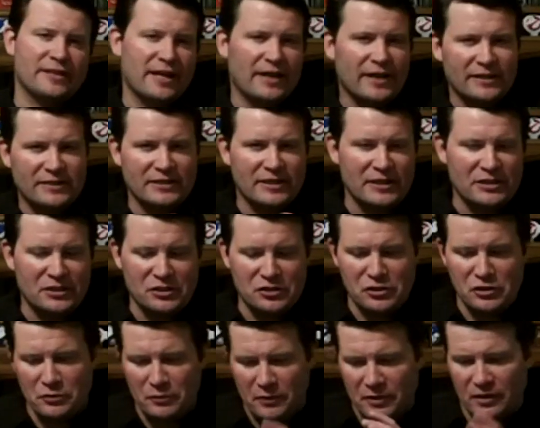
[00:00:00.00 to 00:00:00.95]
kind of
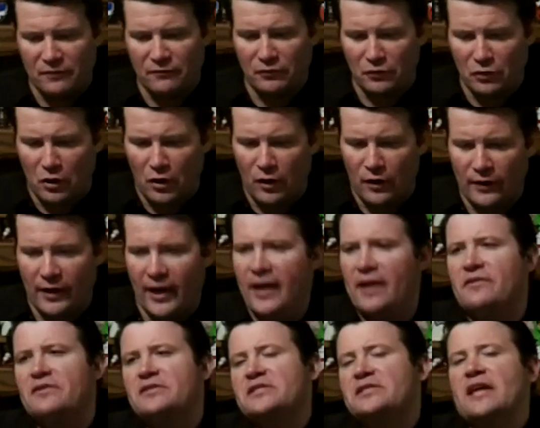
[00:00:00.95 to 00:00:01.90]
teaches you in a vlog, hey,
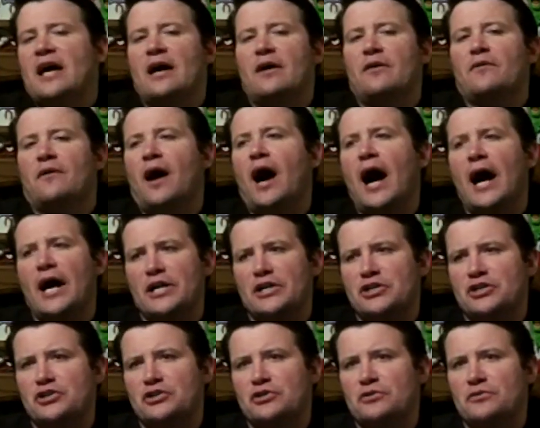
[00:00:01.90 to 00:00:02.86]
this is how I
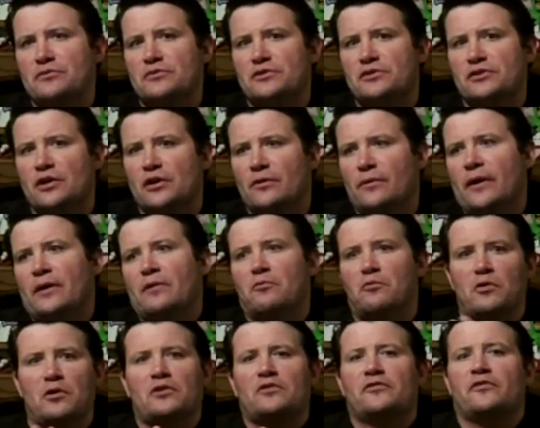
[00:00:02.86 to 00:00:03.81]
shoot, so it
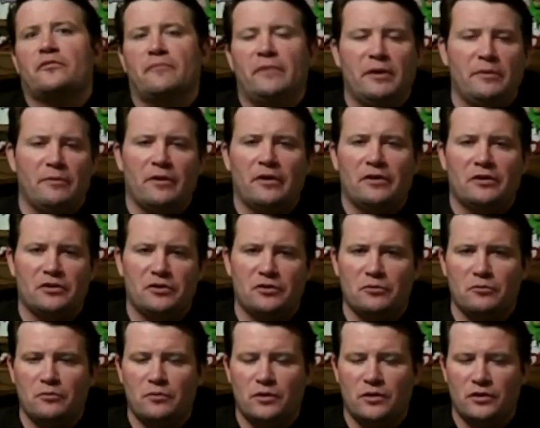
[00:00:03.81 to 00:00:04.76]
works for me, why don't
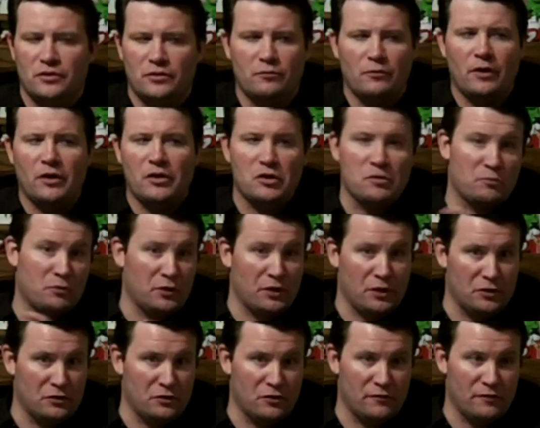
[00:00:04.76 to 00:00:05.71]
you put
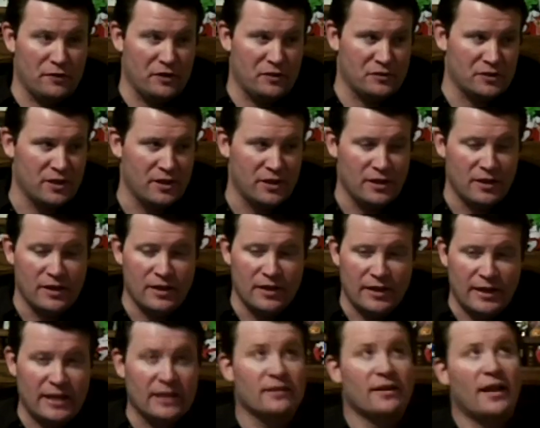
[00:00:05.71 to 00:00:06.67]
it in your videos?
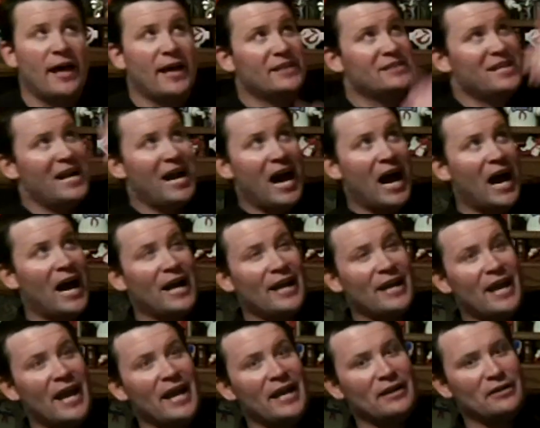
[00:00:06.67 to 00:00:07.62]
He likes
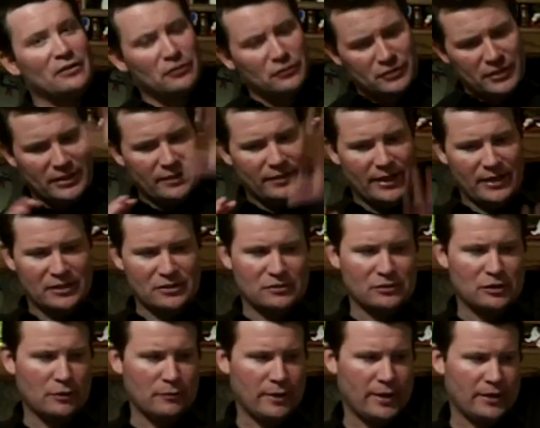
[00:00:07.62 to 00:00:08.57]
high angles, he likes
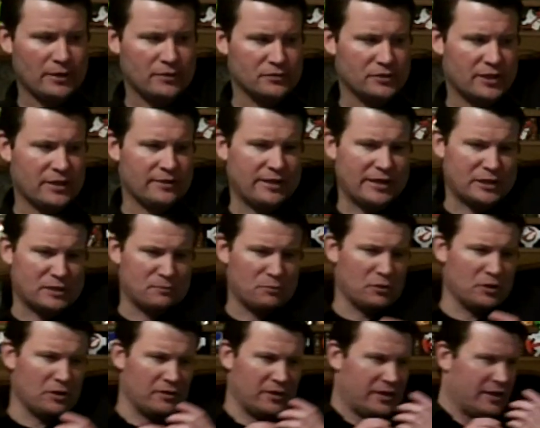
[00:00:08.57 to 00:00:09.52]
low angles, he likes
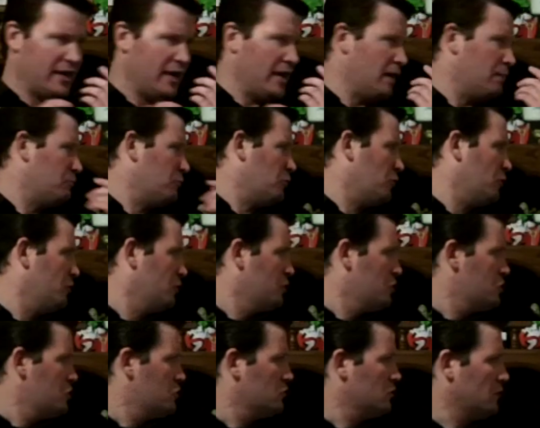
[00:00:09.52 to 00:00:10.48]
putting the camera
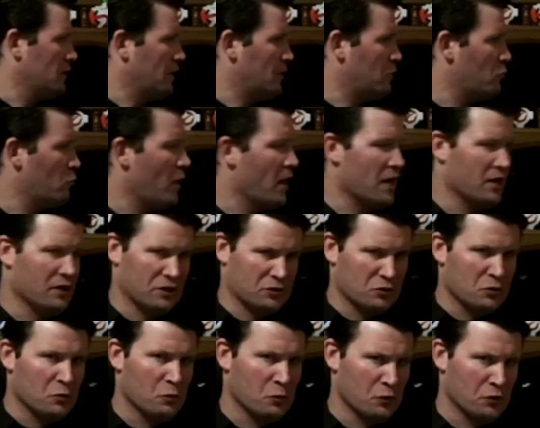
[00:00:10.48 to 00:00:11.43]
like way in a
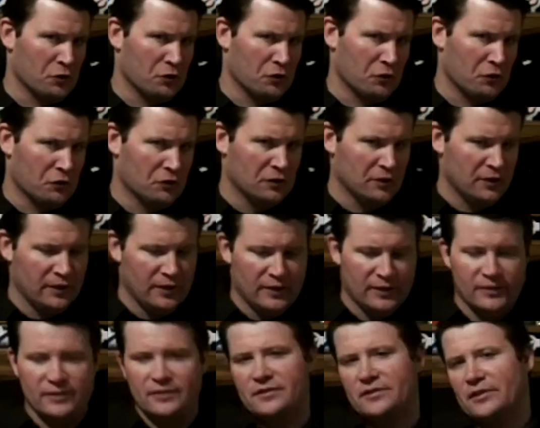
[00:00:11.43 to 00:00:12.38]
corner.
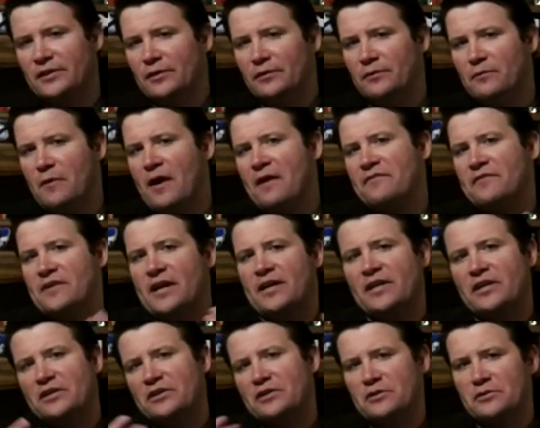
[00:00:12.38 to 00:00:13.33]
So I've
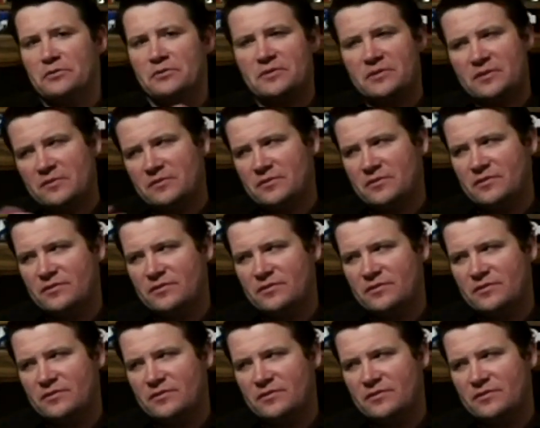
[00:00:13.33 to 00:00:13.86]
kind of used